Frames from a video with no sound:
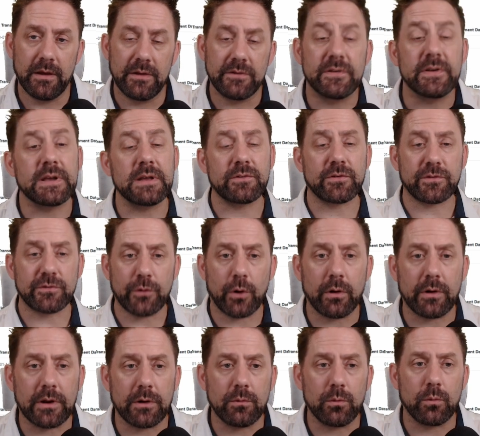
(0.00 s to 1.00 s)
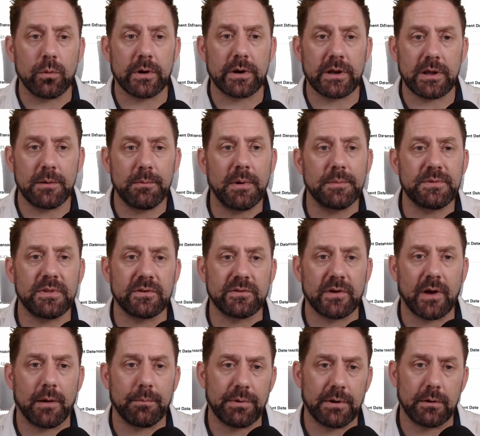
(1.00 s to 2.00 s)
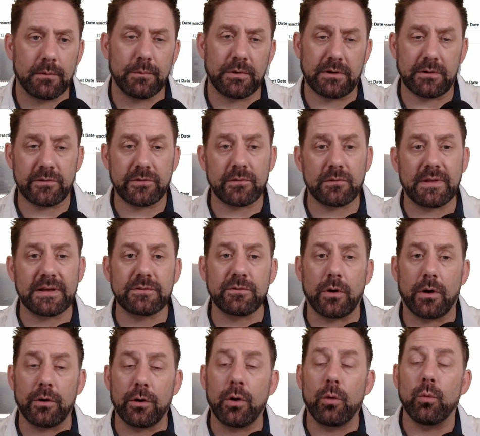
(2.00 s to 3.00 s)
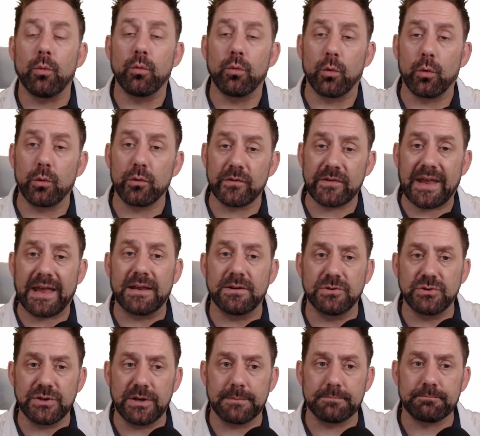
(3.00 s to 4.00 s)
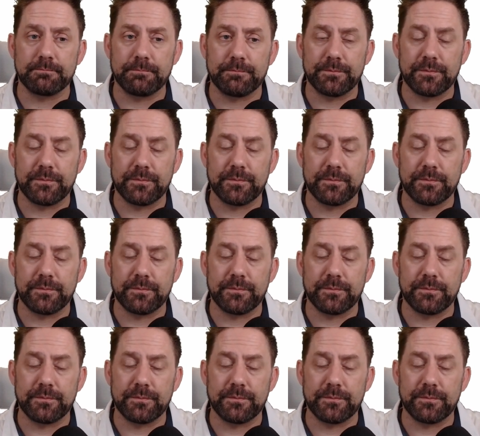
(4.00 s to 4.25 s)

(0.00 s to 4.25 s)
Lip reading: To get started, we're going to come up to the top here and we're going to select on Rules Engine.